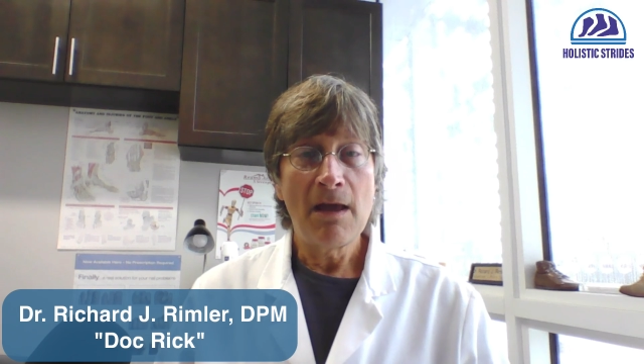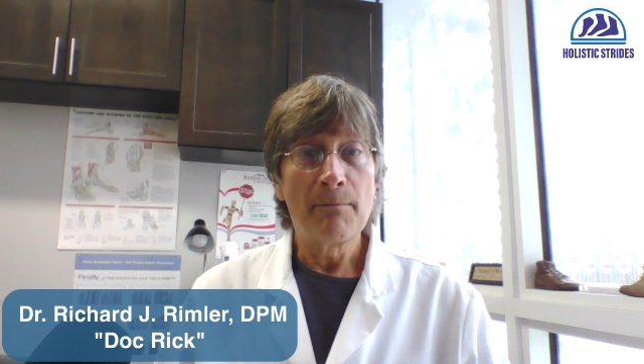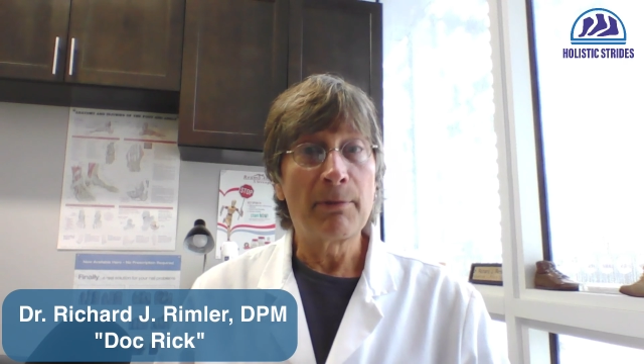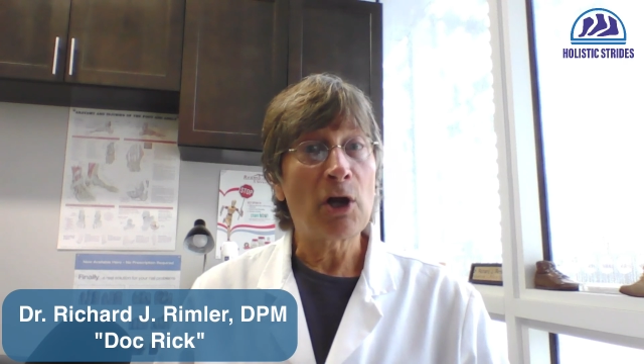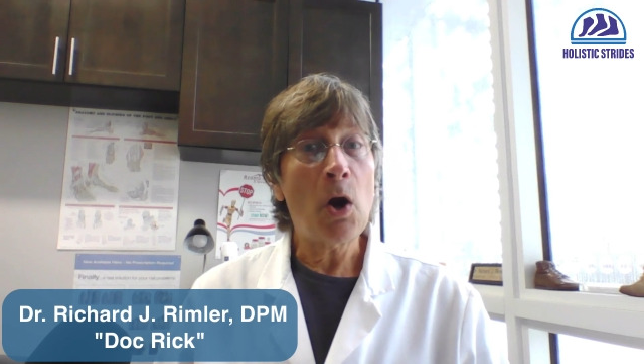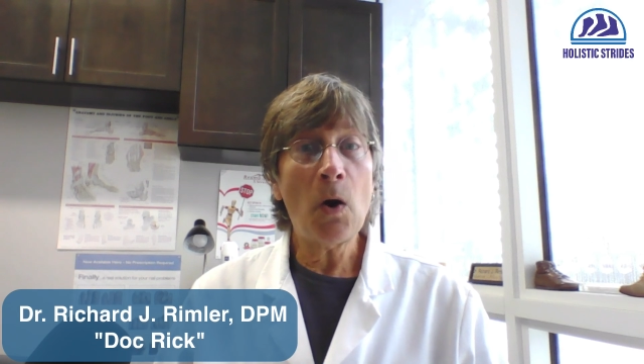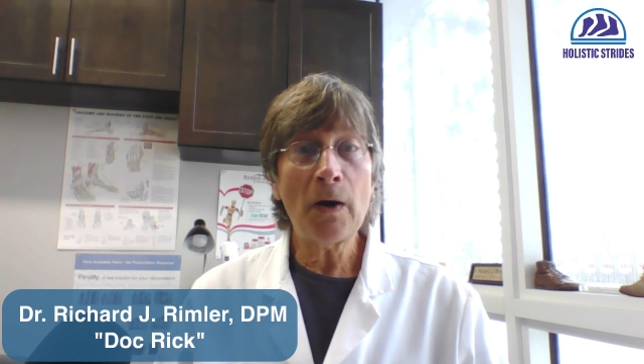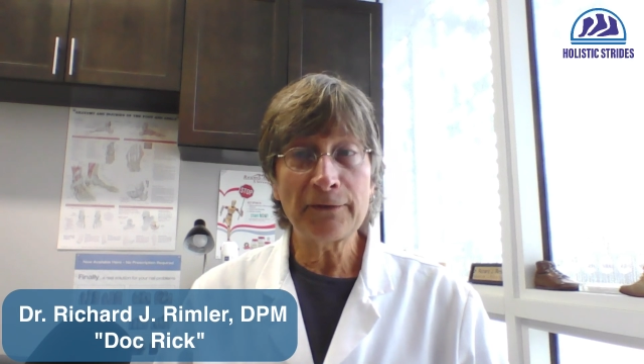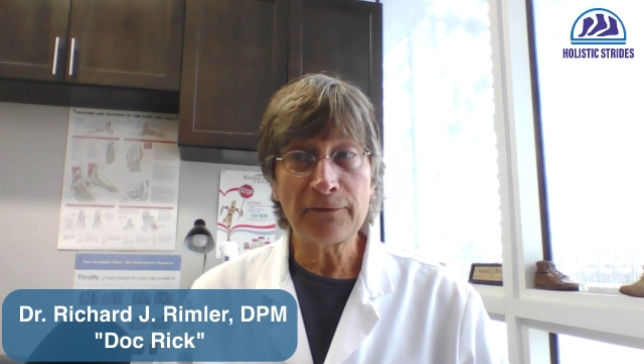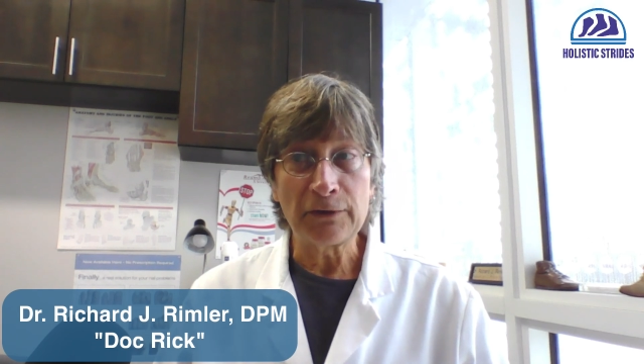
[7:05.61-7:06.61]
But a
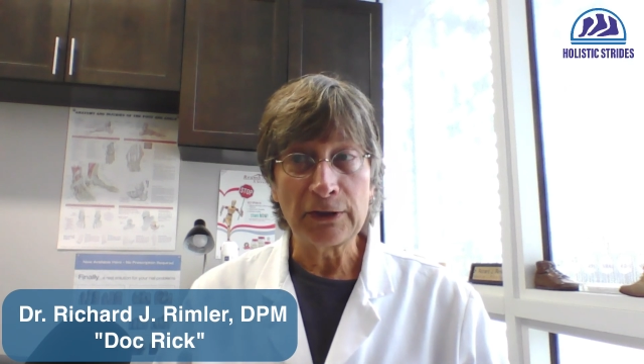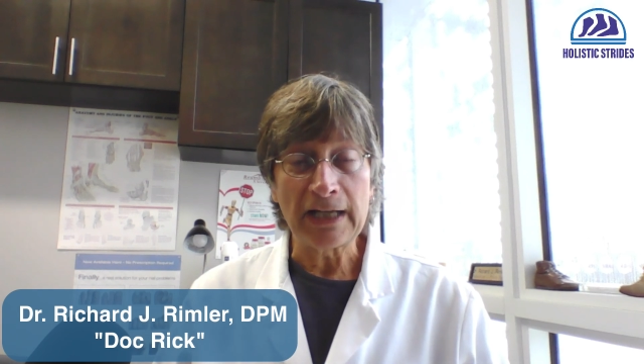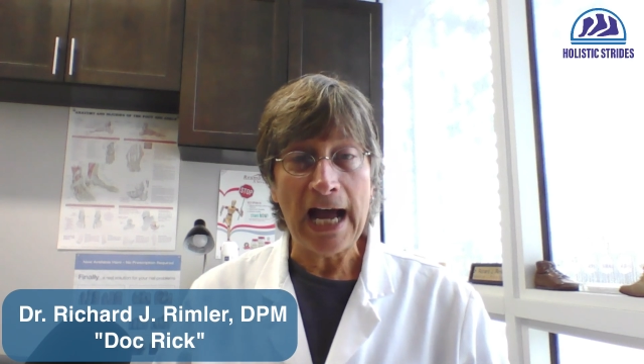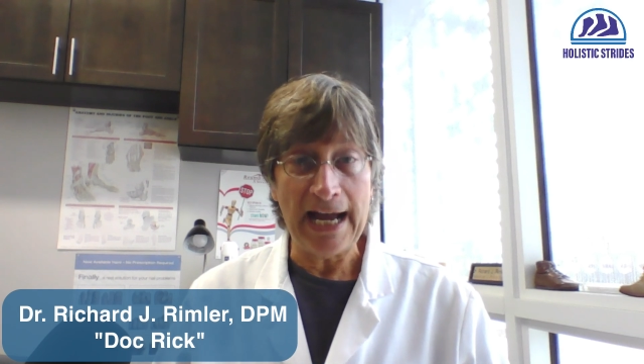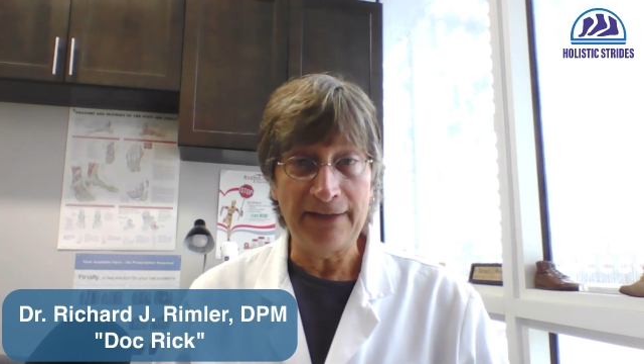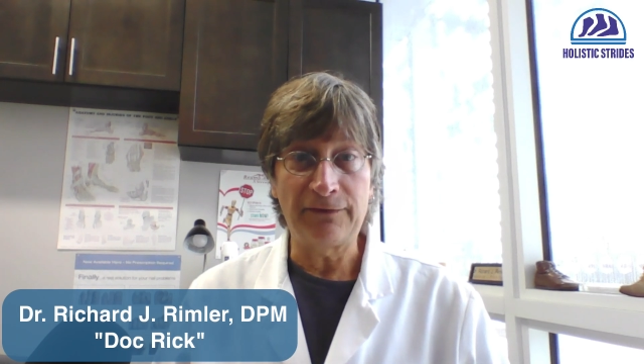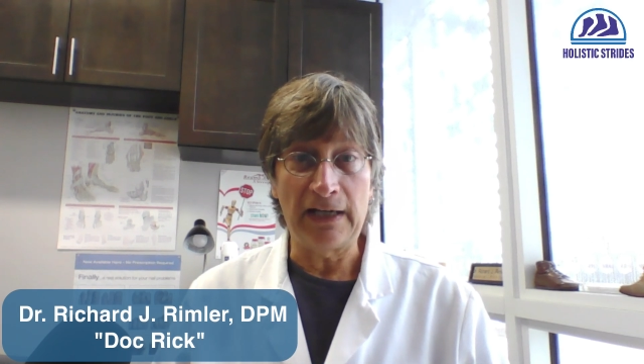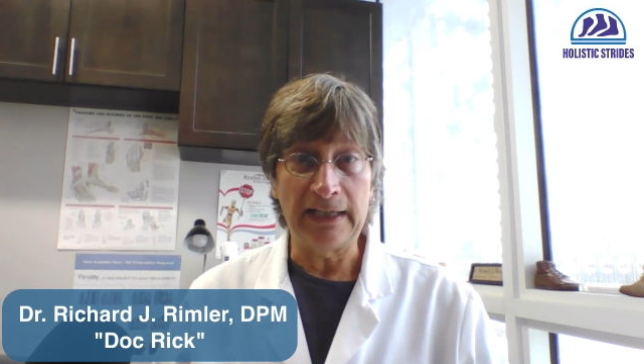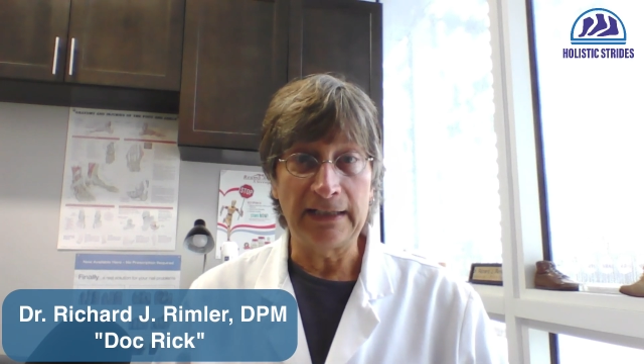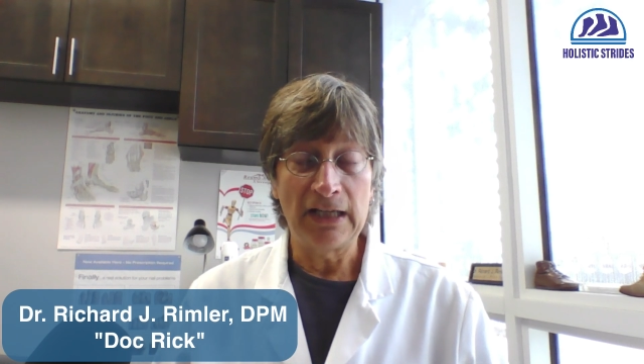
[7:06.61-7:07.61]
hard foot, I
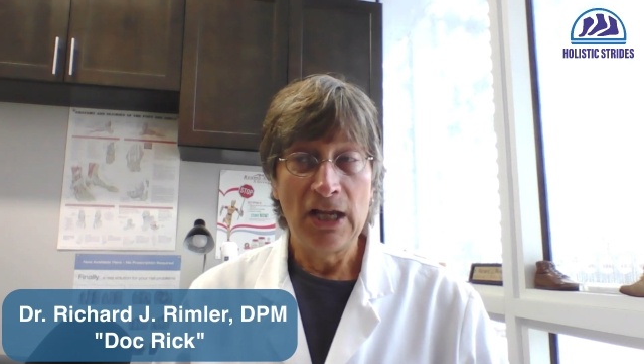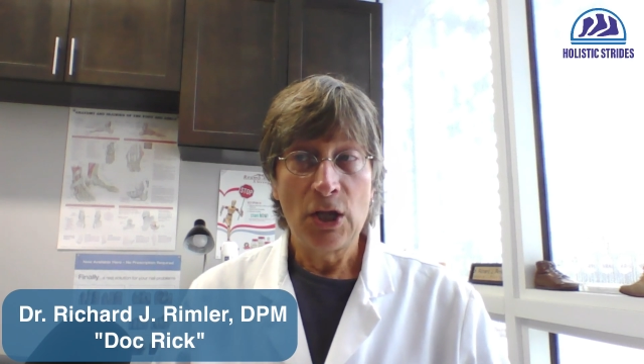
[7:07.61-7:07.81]
find,